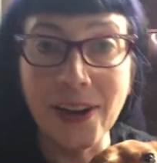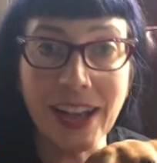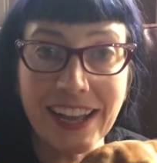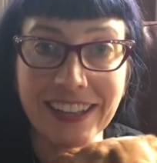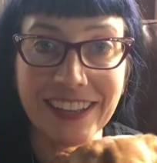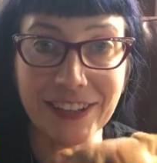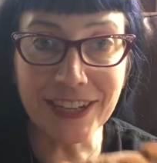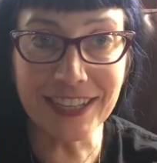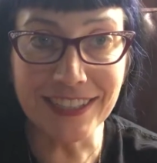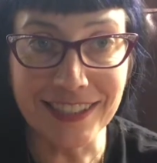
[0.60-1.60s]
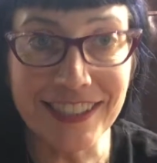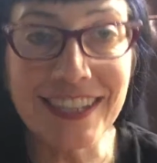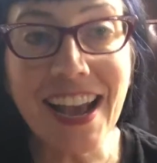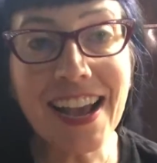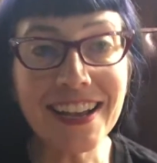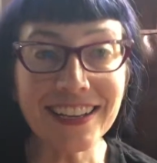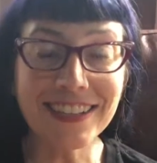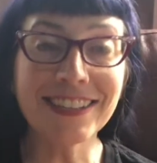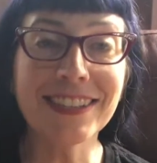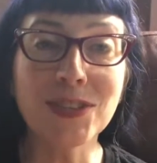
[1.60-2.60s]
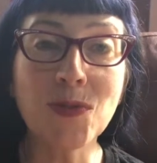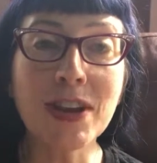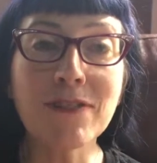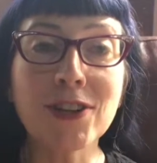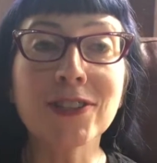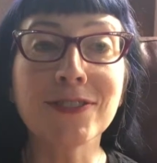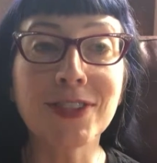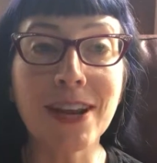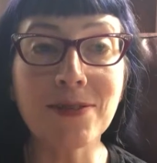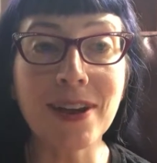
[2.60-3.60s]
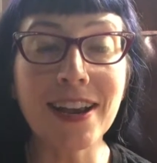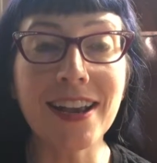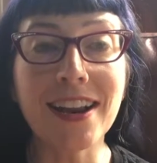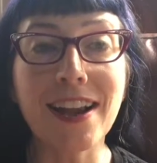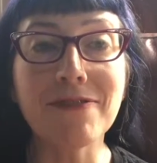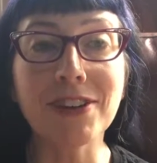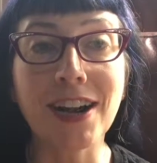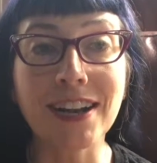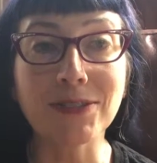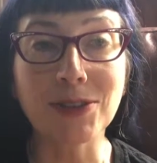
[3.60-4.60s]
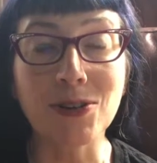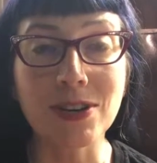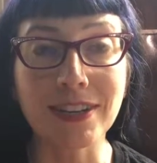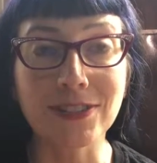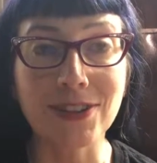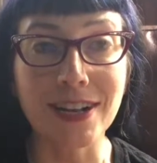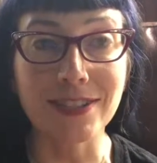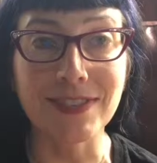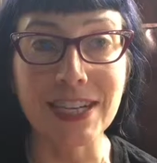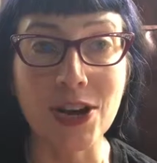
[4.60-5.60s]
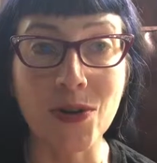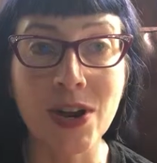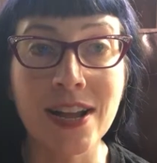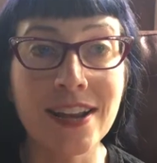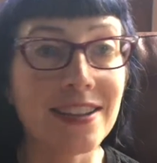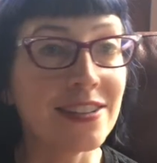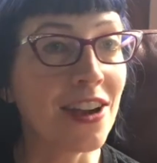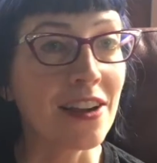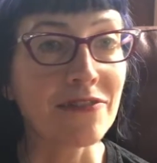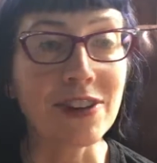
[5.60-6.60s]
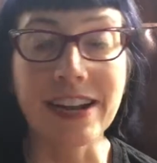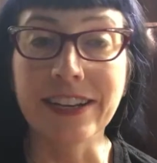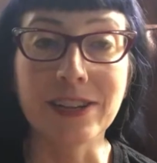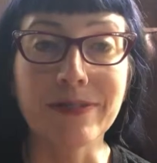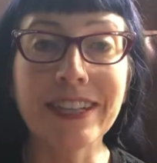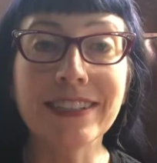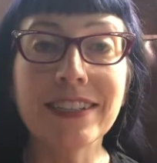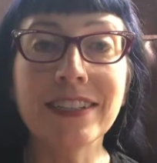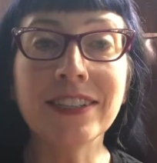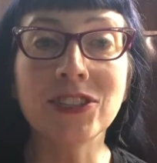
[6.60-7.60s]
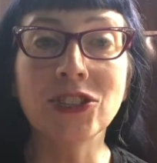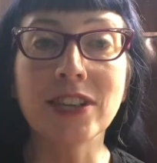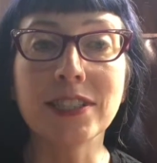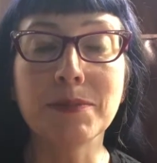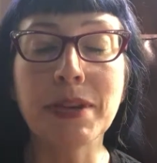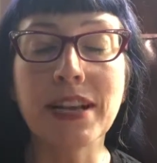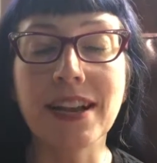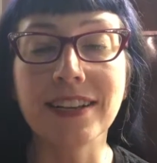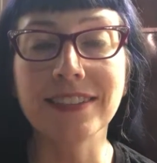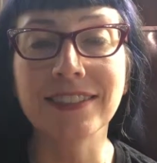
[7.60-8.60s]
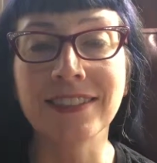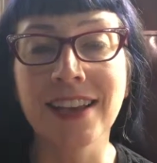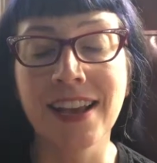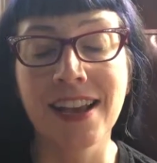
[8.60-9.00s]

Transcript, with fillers: Okay, here it is. Today is the 21st of January and I forgot to record yesterday's video. Not for any good reason, just because